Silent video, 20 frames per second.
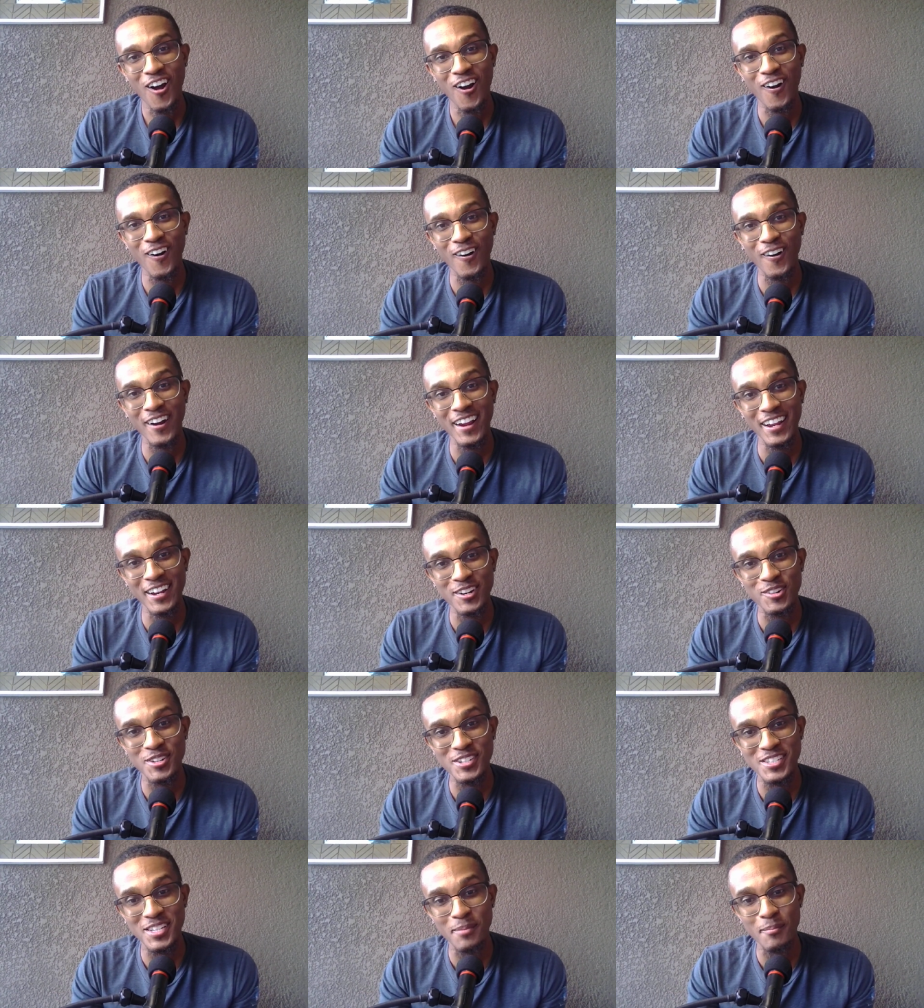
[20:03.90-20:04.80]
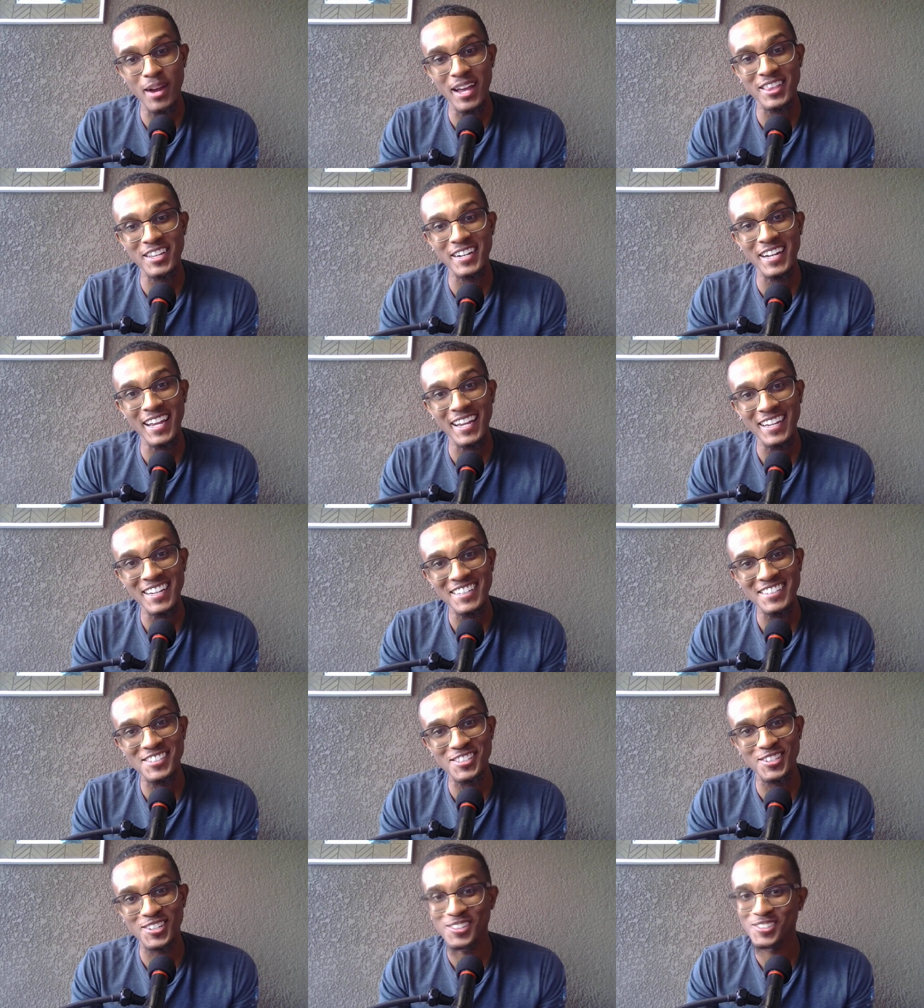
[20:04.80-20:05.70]
are increasing by the day,
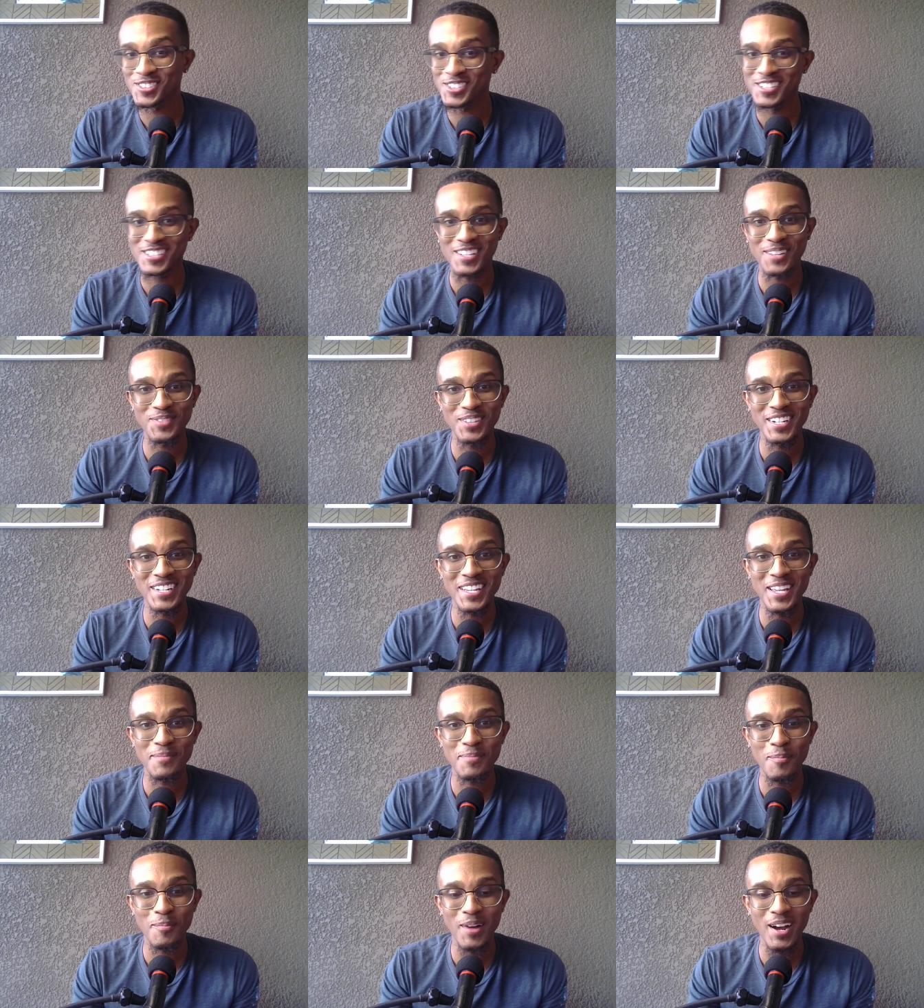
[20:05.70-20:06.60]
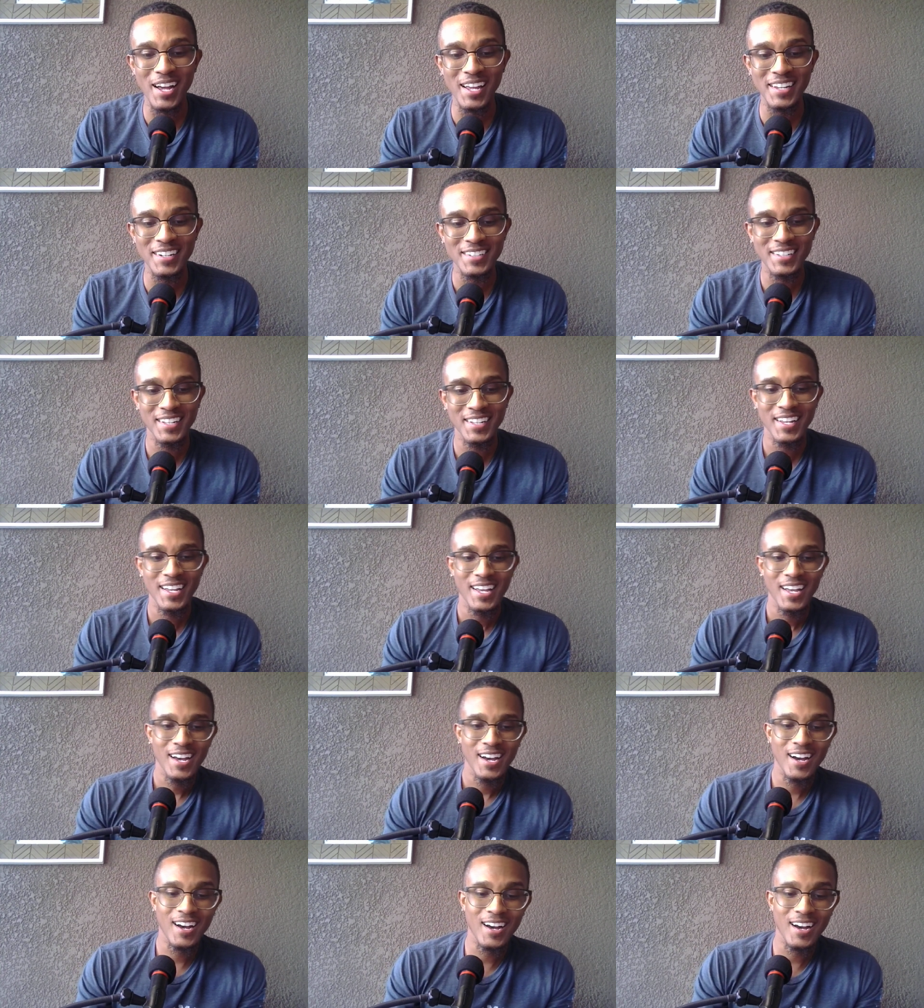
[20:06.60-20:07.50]
so just something to keep in mind.
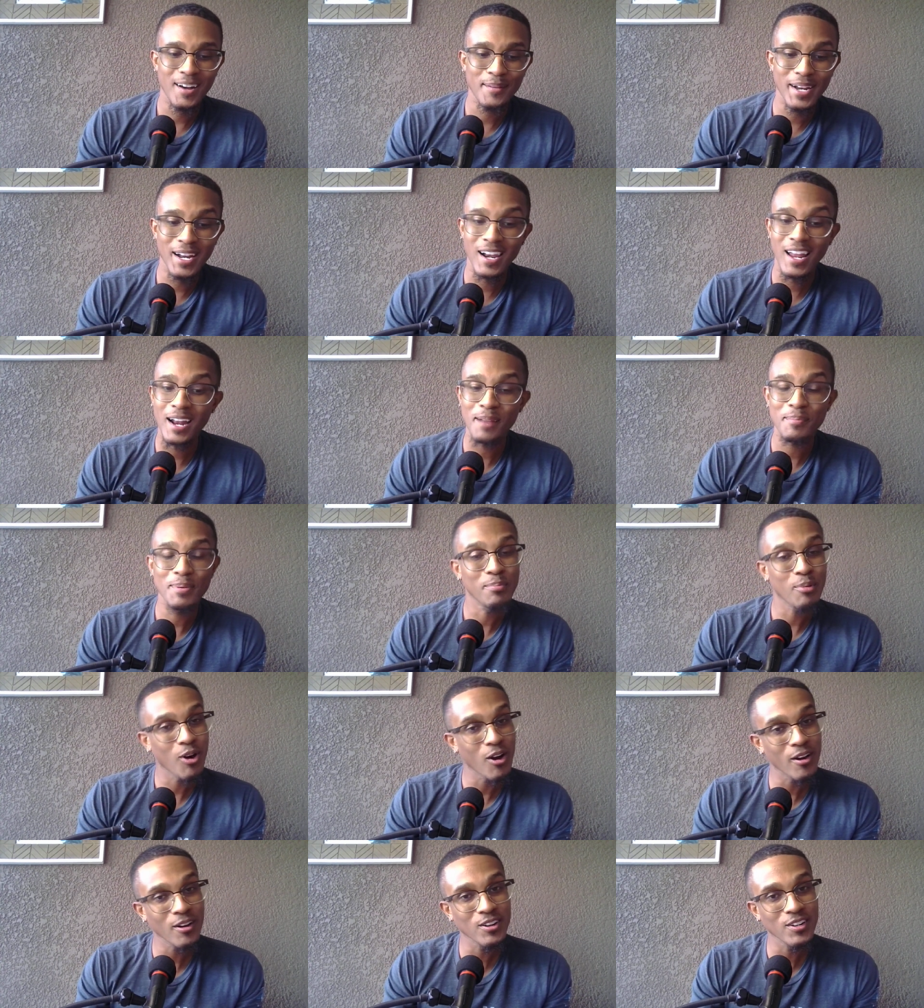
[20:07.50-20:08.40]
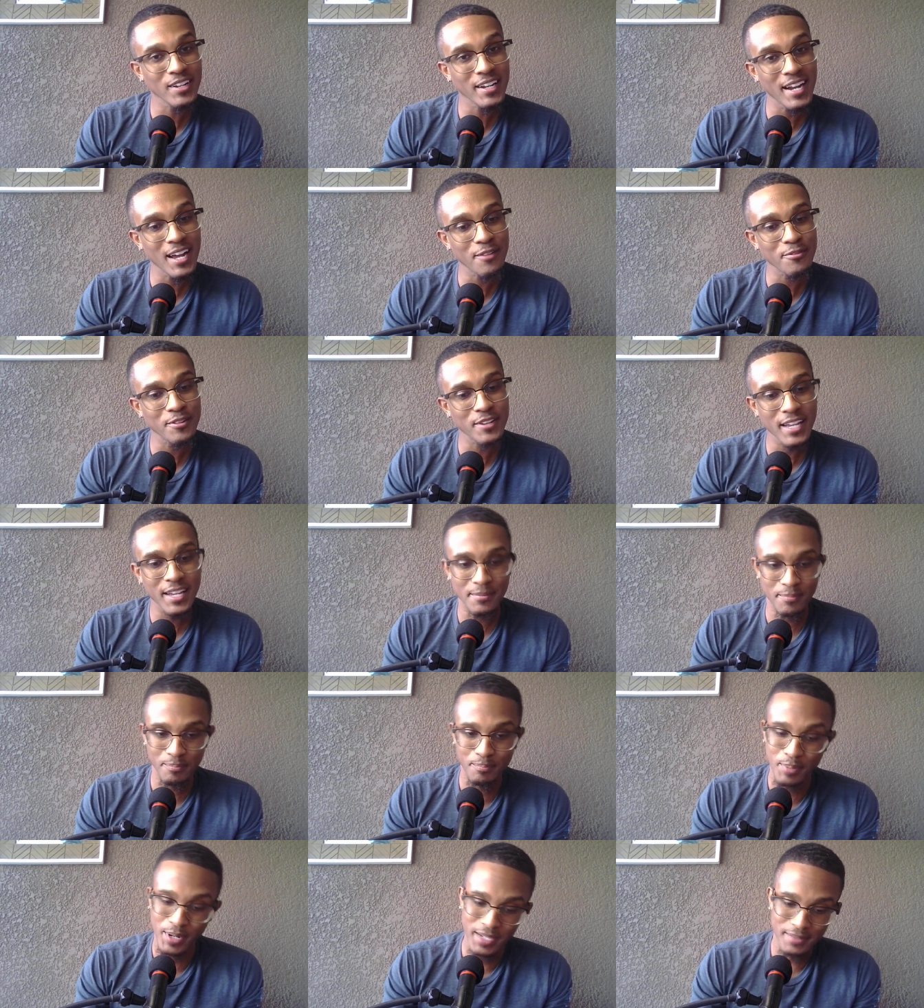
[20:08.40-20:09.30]
Um, and a lot of people aren't looking out for that.
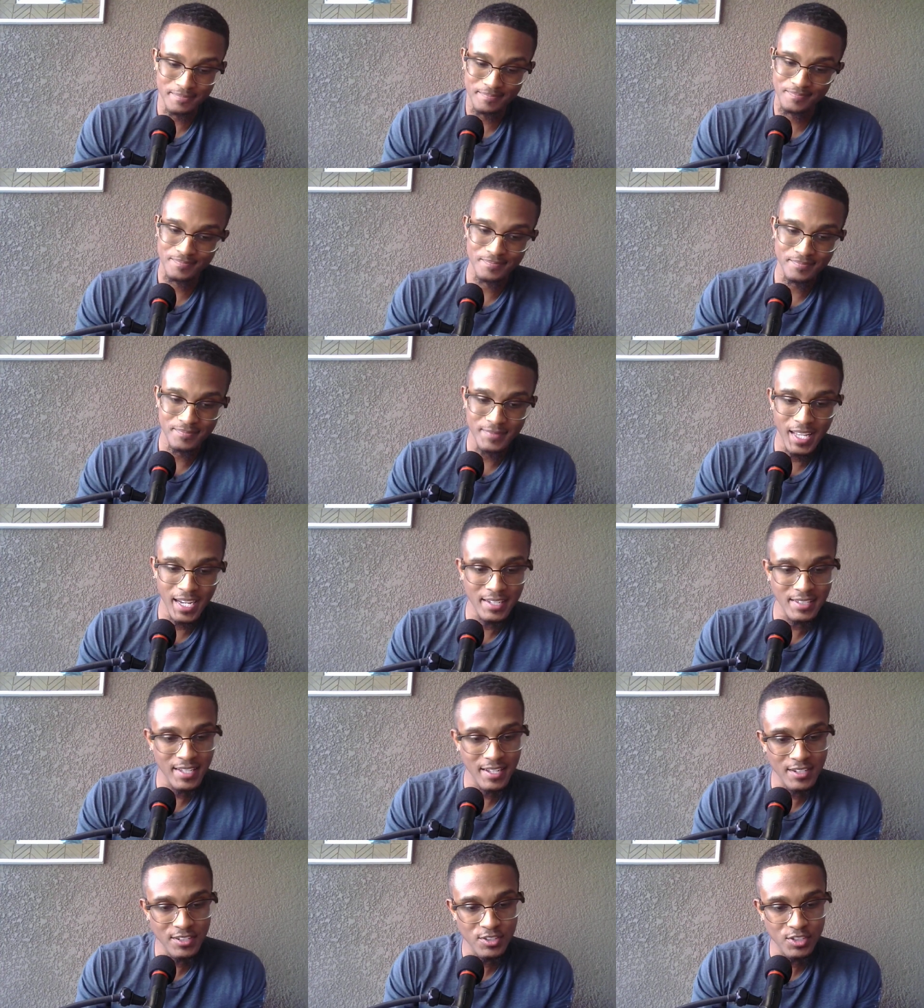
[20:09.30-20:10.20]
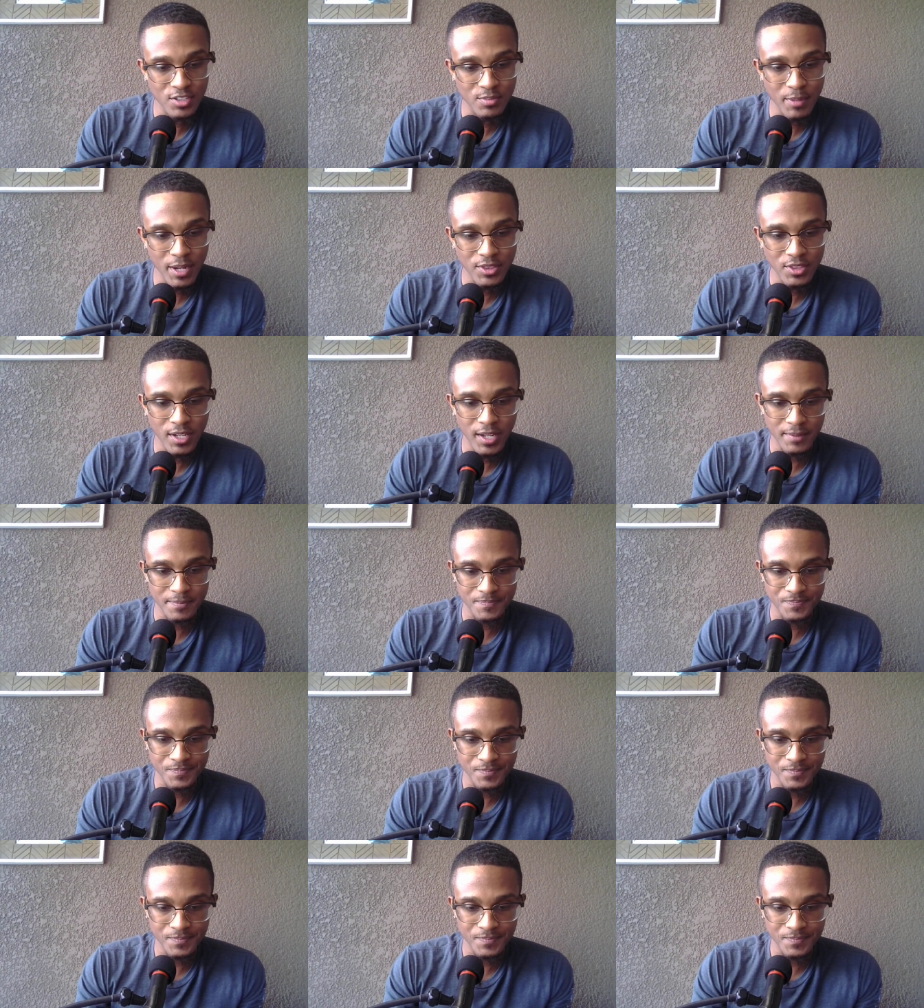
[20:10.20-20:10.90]
But like I said, this is just my thought.